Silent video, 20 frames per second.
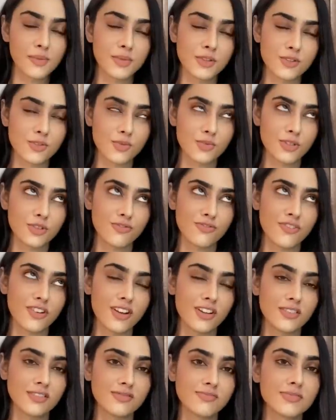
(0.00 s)
be so much
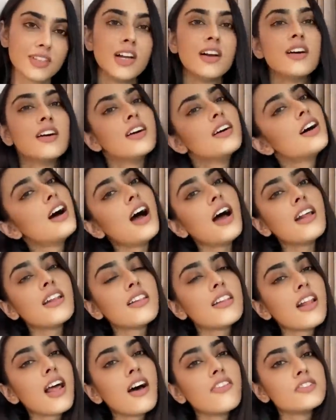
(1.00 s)
fun. I
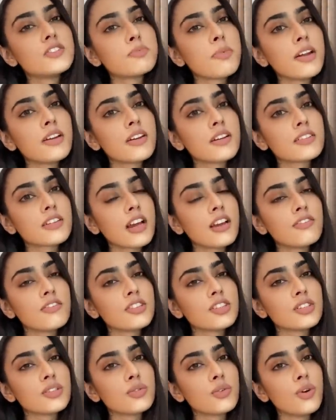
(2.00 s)
love spending time
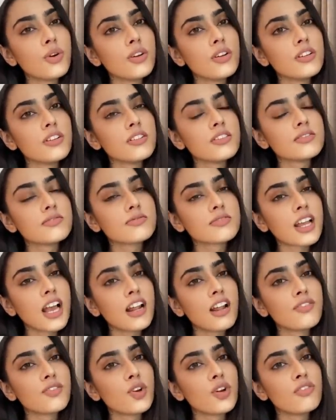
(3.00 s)
with you all. I
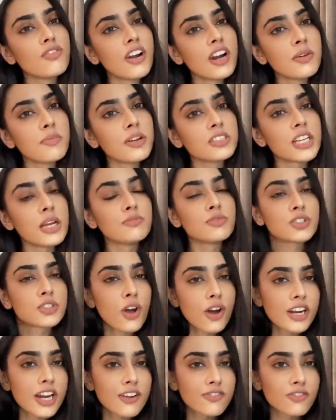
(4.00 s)
love you all very much. I'm
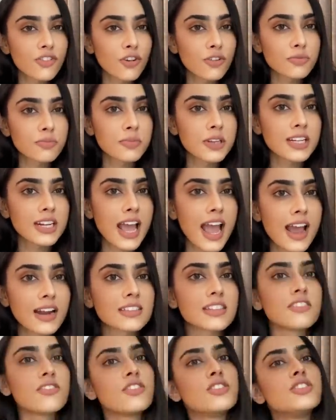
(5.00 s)
sorry I've not been
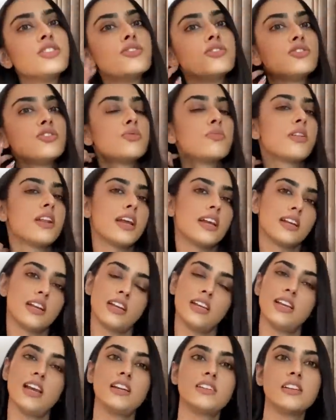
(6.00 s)
active on YouTube
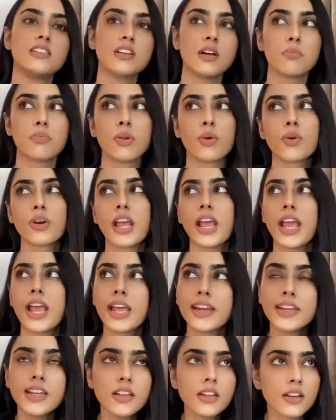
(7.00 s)
lately. I didn't upload
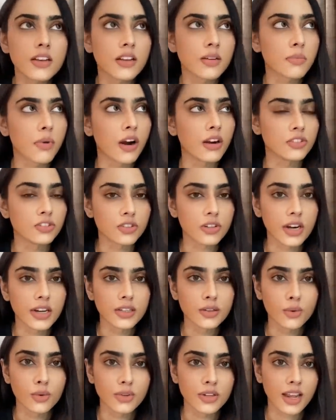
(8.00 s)
anything in March, right?
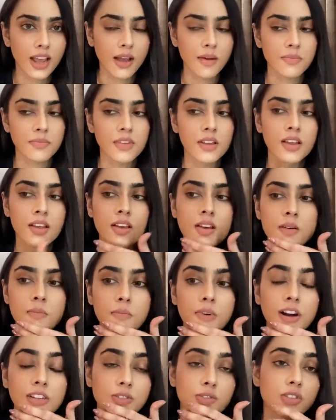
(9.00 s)
Oh damn,
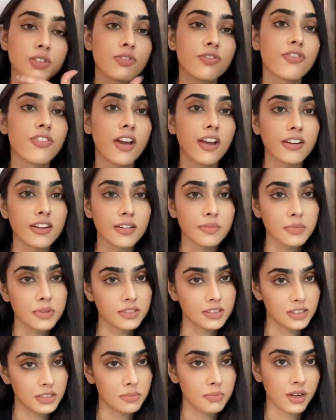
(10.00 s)
March was a very
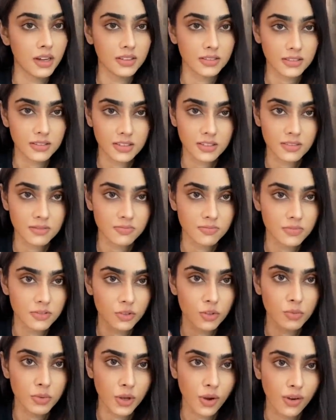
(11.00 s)
busy month,
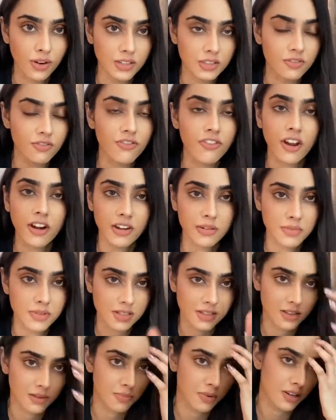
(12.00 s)
to be honest. Very
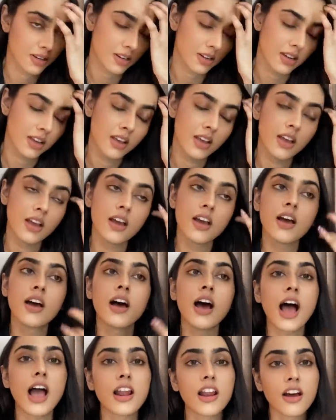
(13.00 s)
busy. But
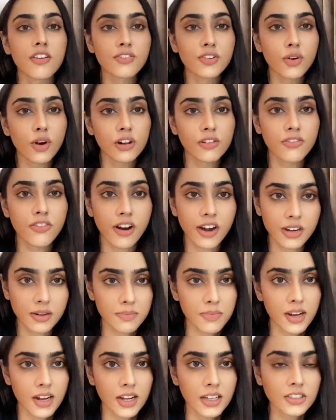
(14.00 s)
I love you all very
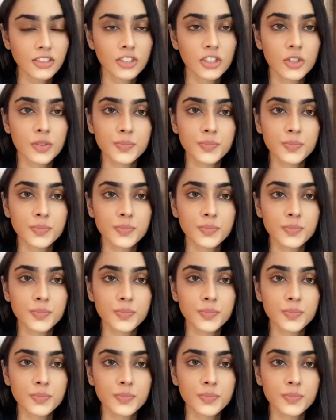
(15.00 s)
much.